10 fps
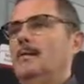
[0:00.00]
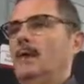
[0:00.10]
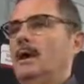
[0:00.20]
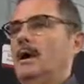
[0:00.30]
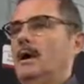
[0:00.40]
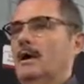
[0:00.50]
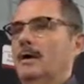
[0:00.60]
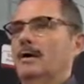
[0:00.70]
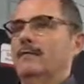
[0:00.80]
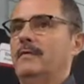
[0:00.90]
We
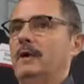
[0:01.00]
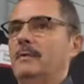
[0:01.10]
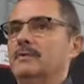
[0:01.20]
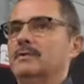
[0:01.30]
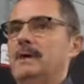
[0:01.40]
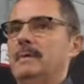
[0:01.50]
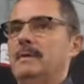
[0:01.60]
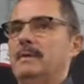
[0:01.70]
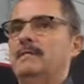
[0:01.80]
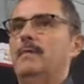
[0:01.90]
are. You're very
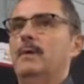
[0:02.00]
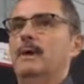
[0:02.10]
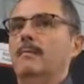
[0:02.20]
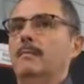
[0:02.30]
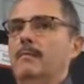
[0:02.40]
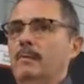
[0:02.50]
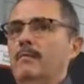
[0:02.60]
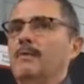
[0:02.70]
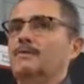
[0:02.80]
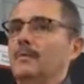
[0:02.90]
perceptive. We are
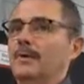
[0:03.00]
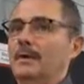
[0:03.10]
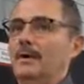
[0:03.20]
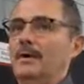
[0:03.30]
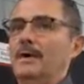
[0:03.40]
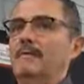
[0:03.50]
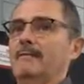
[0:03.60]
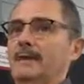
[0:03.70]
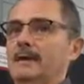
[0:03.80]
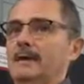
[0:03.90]
moving toward the Internet of Things.